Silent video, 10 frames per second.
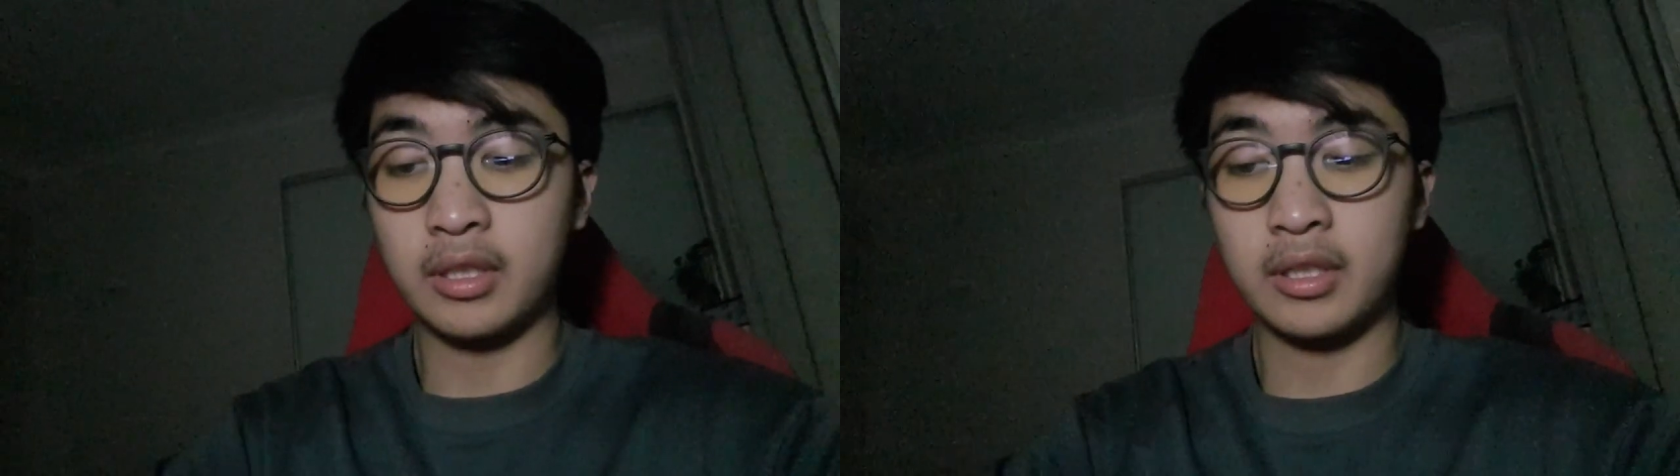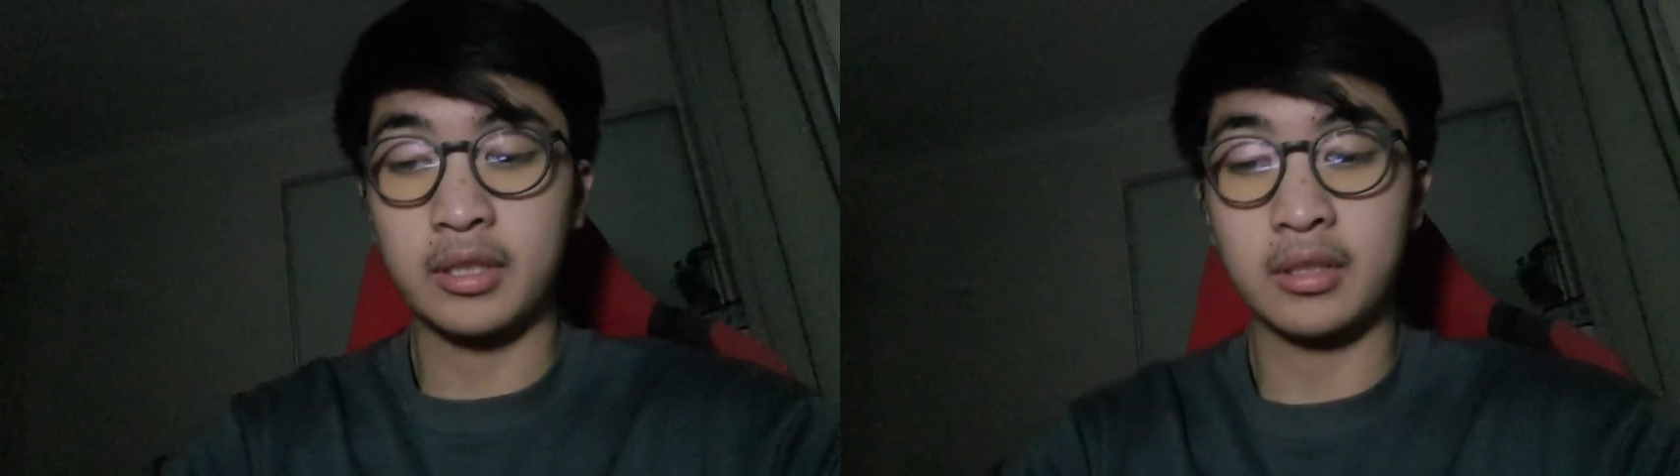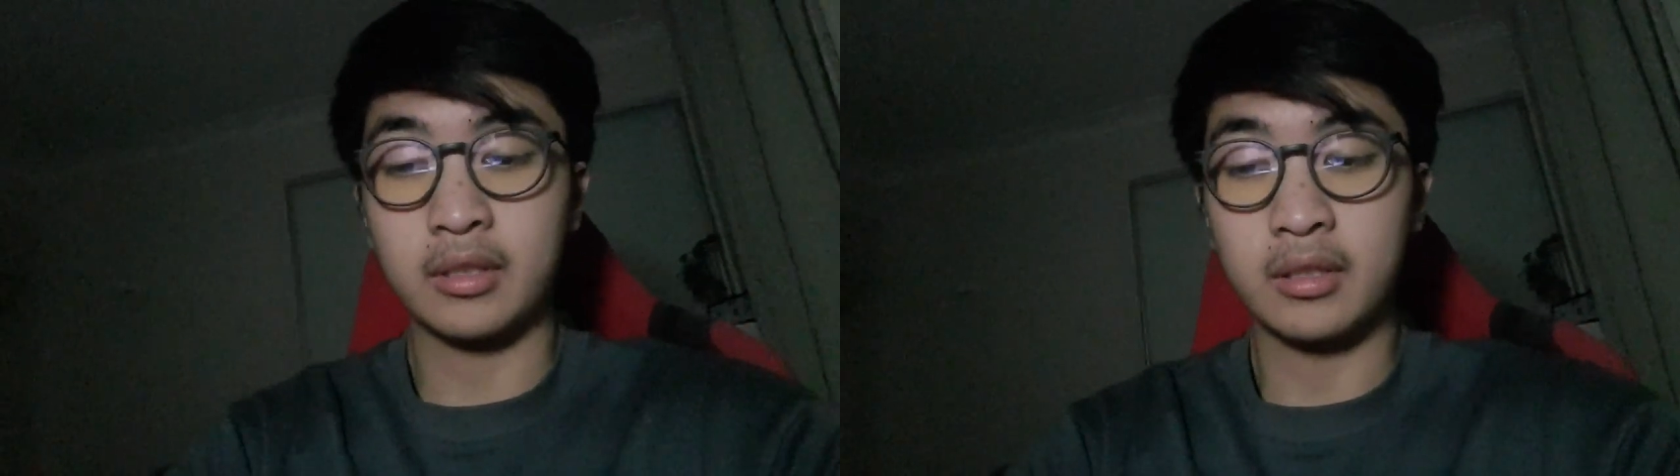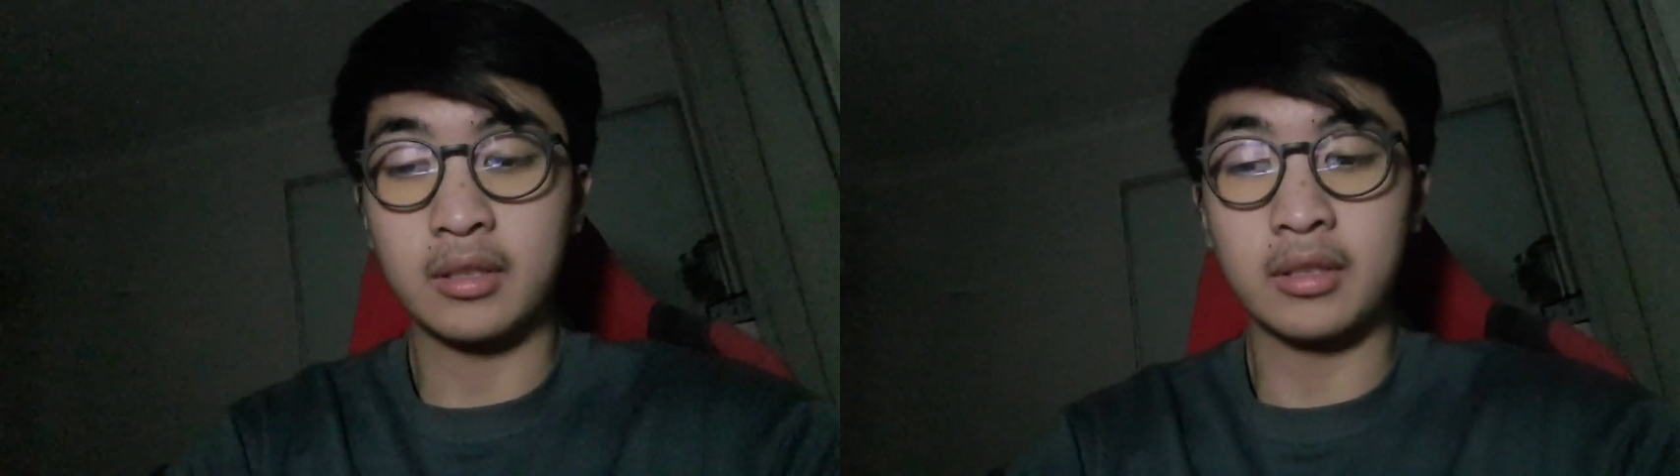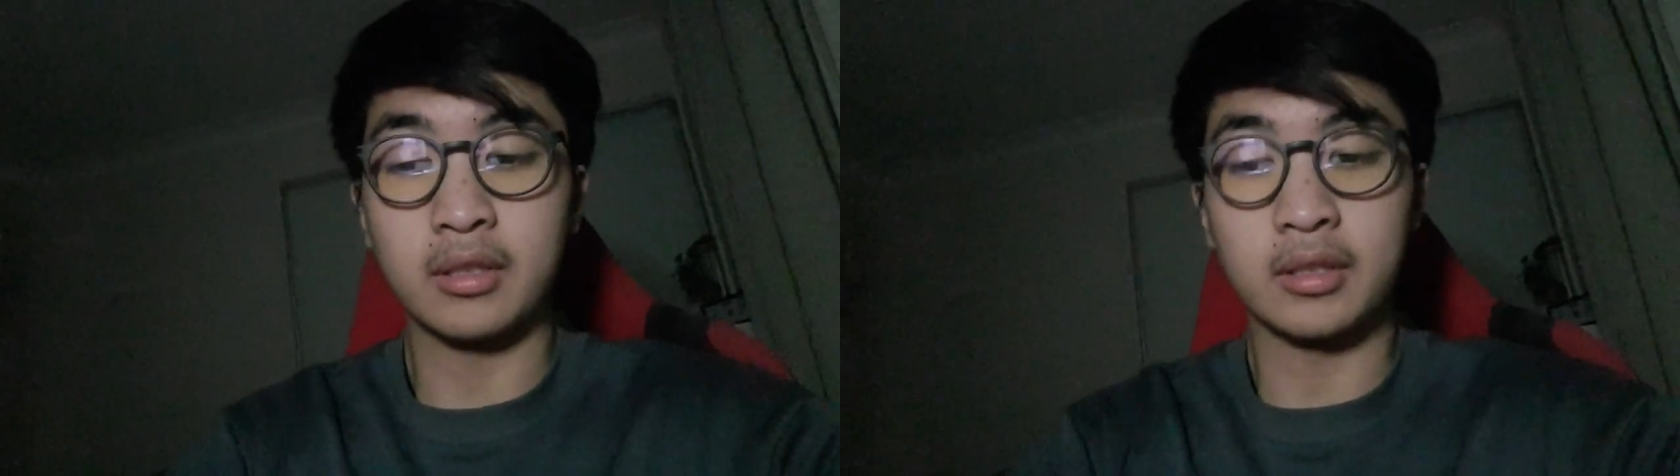that,
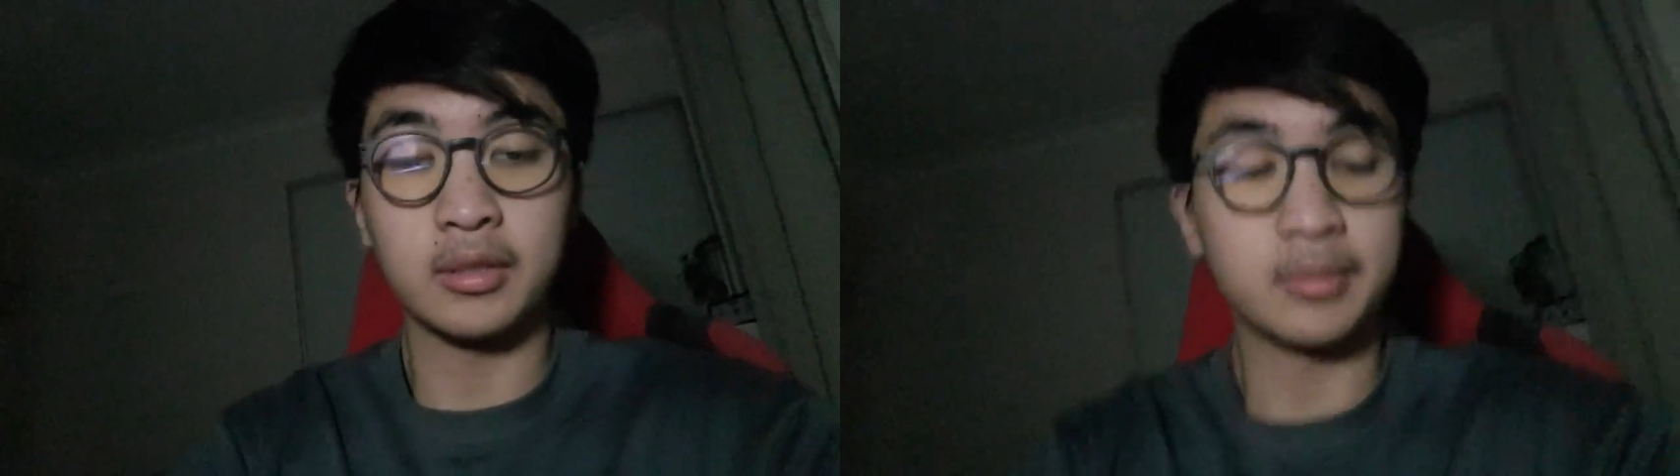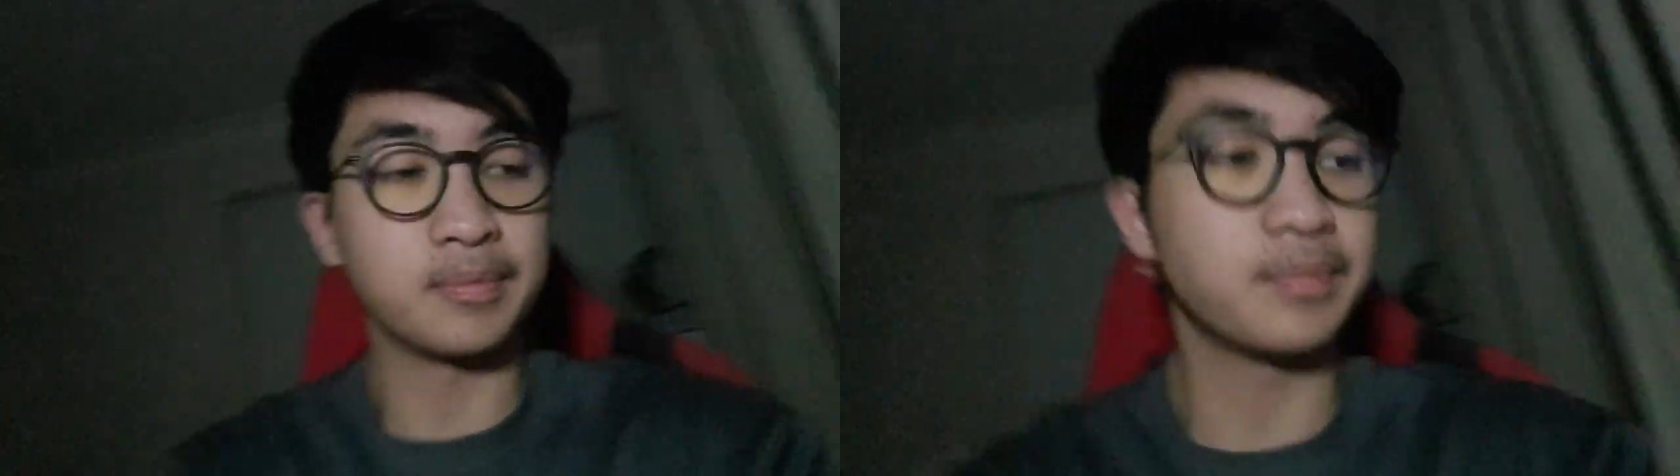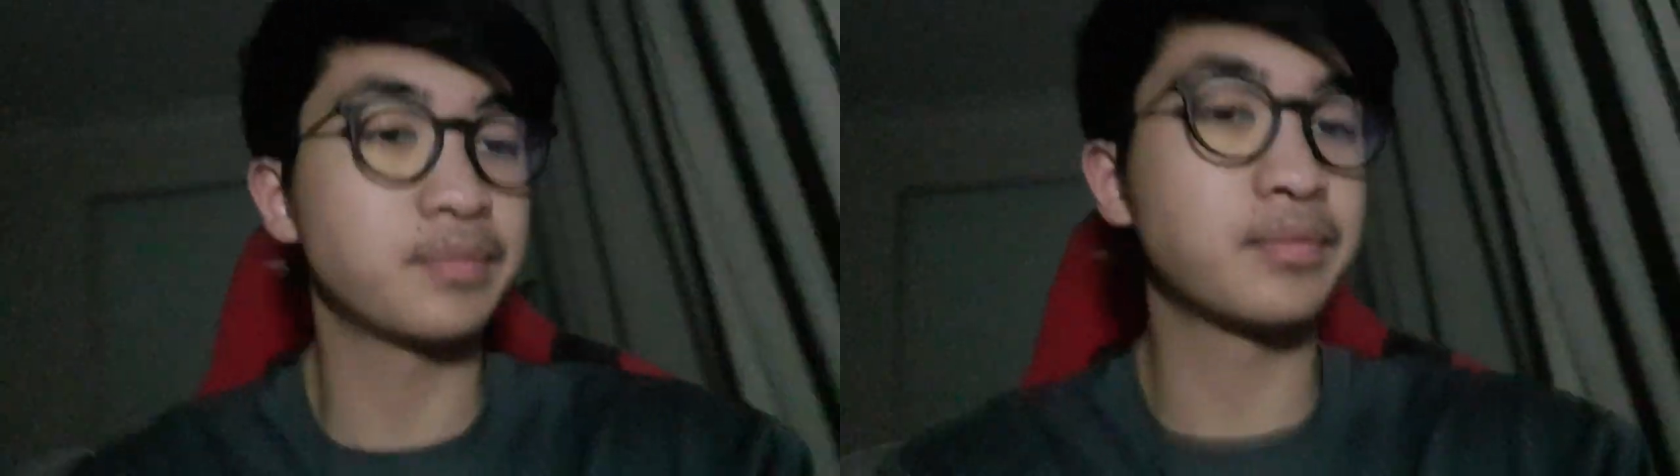I